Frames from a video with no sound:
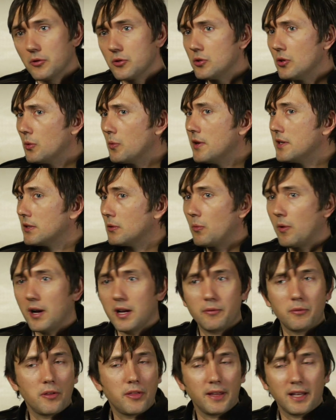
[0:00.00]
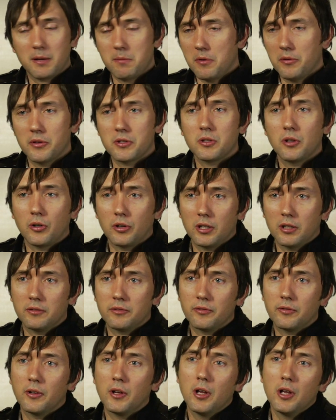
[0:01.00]
There's no reason why, if we think about this long
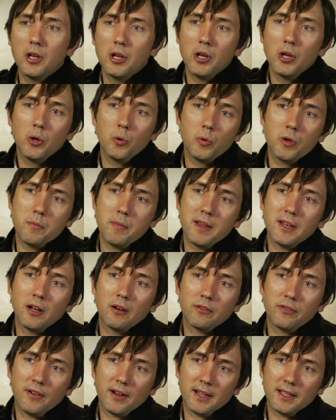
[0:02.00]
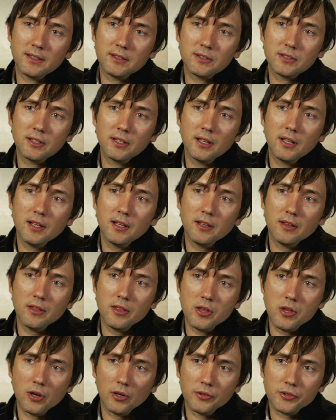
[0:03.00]
enough, we may not find
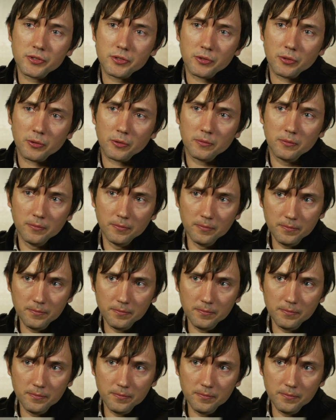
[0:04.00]
the answer.